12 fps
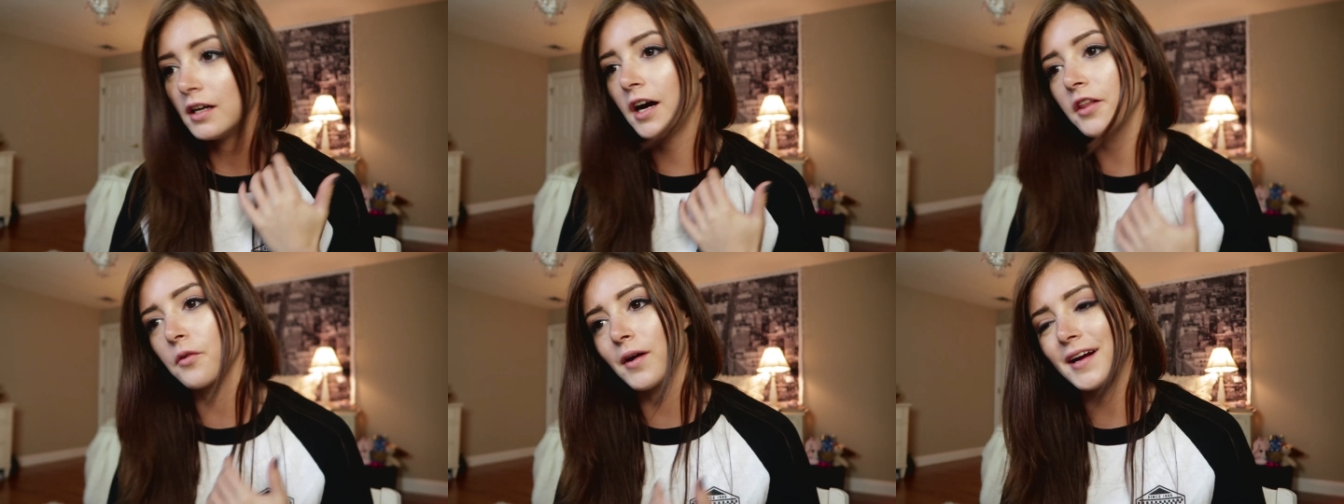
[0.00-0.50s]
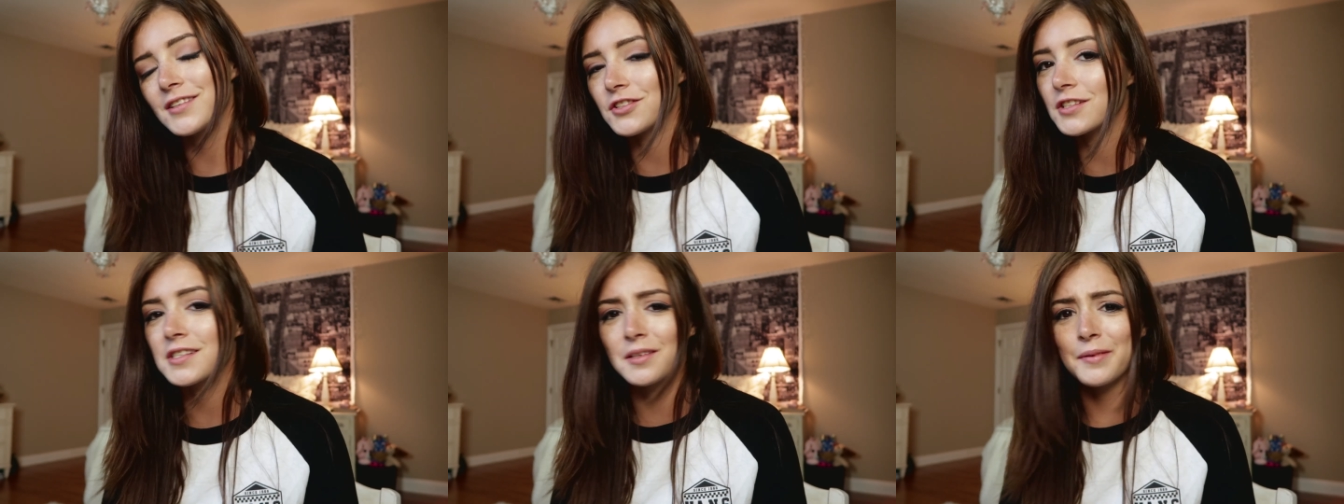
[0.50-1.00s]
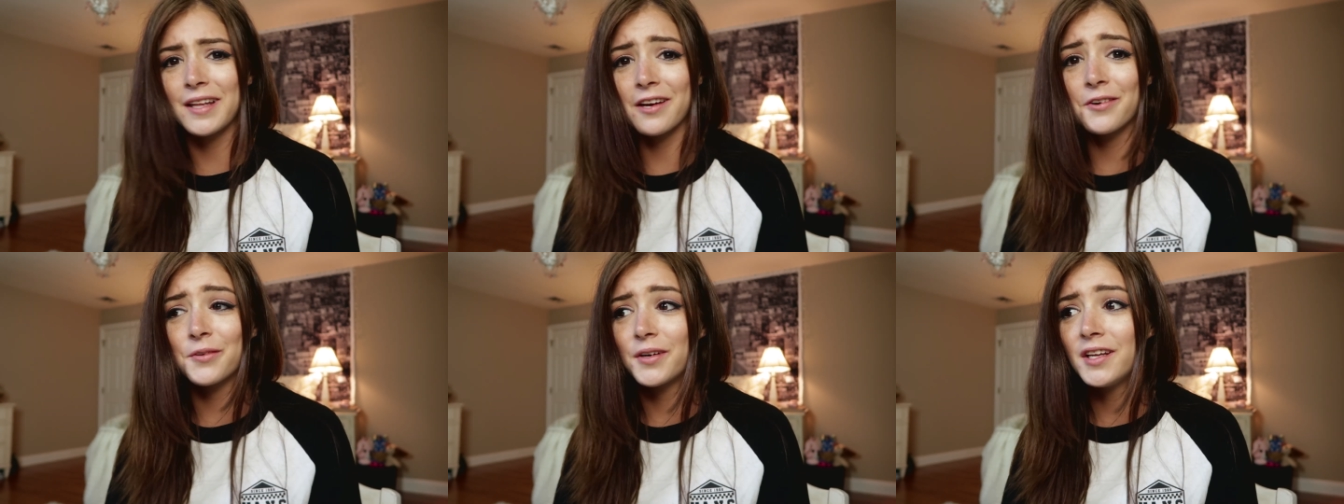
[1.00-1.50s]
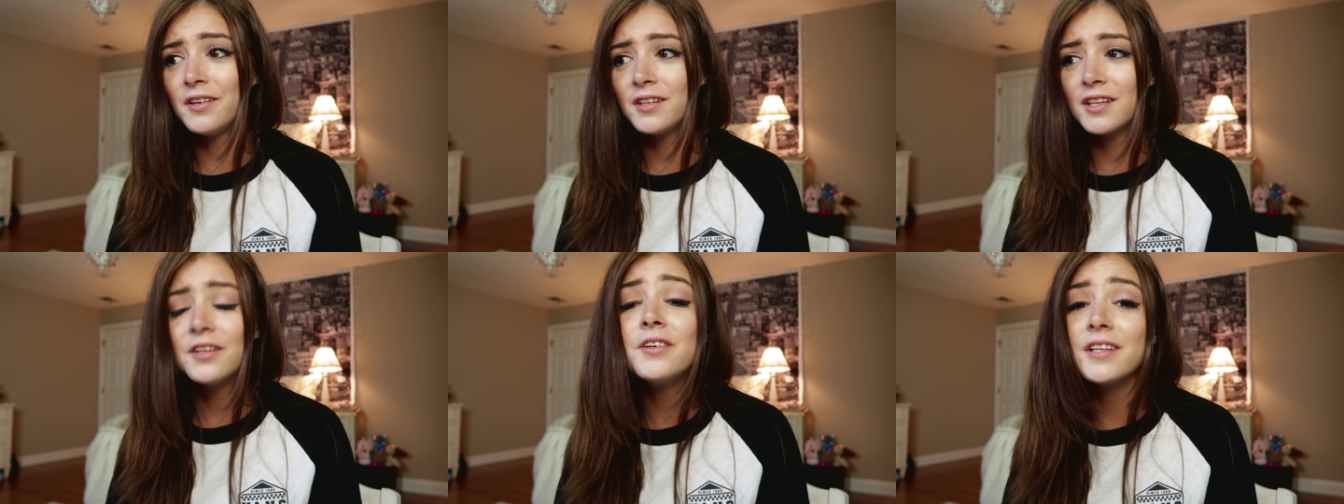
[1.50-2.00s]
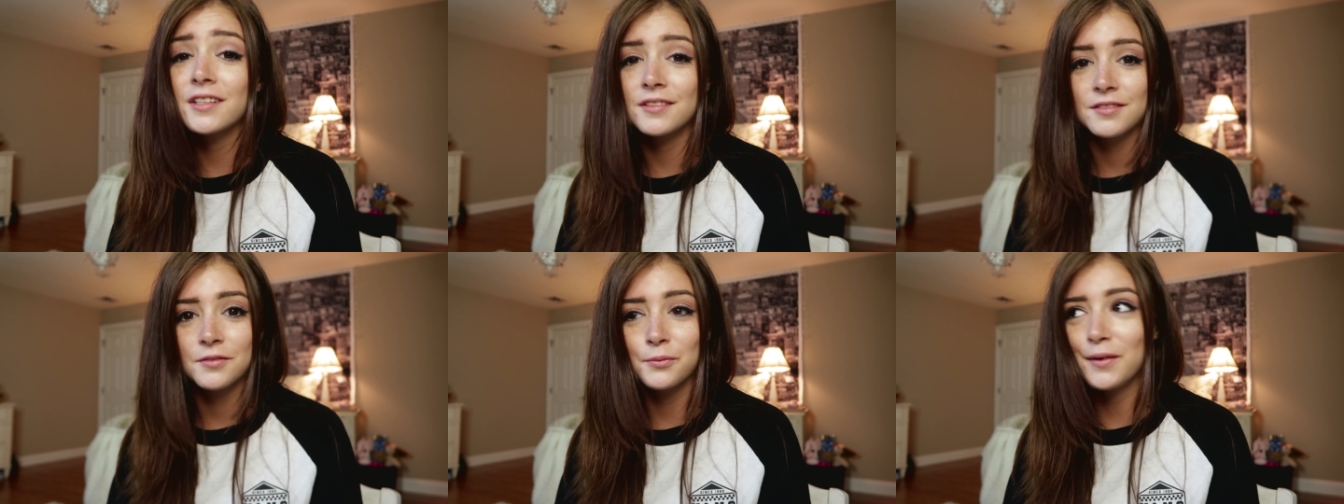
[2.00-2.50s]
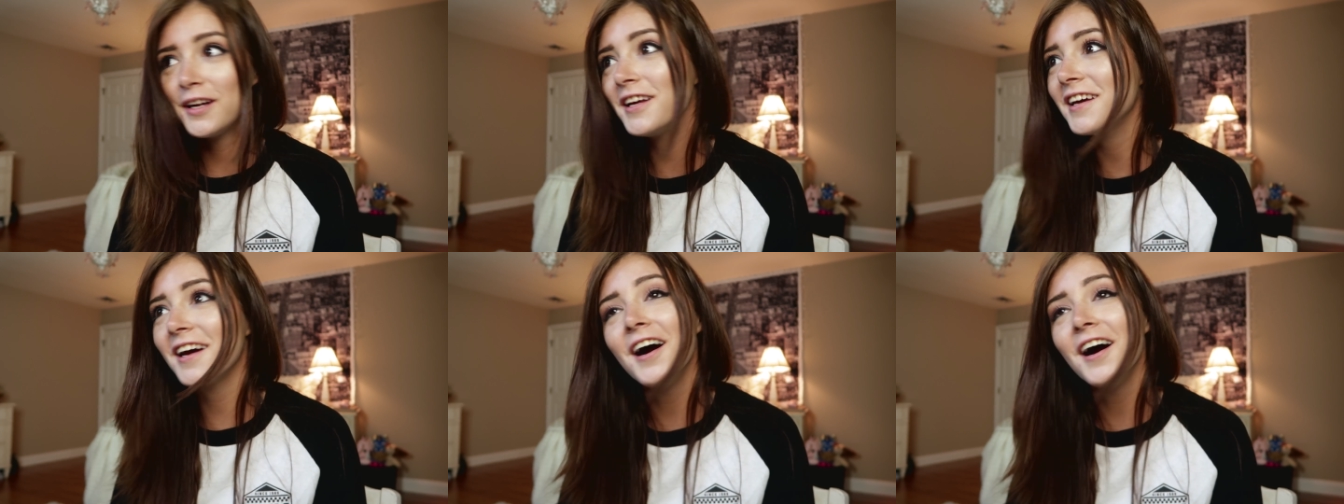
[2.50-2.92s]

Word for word: Otherwise, you're just gonna be like, what are you doing? Where are you